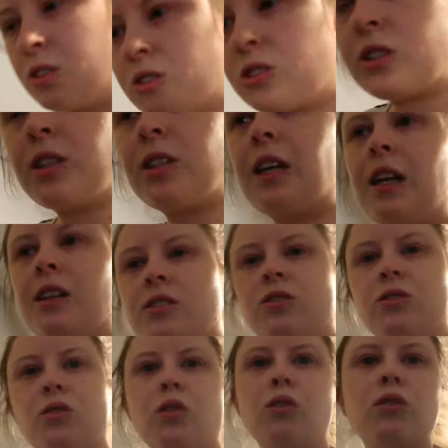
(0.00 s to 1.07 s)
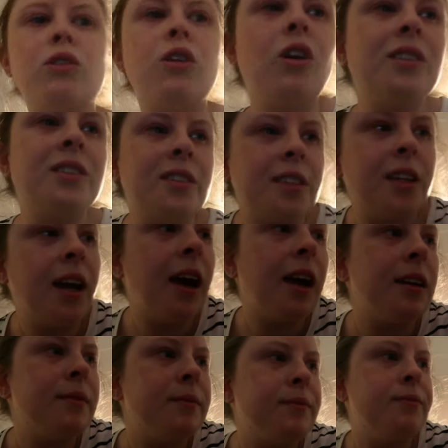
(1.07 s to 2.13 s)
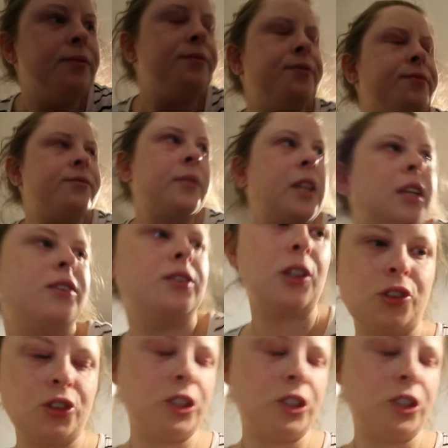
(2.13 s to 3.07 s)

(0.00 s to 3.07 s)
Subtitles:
she has not gone yet. No,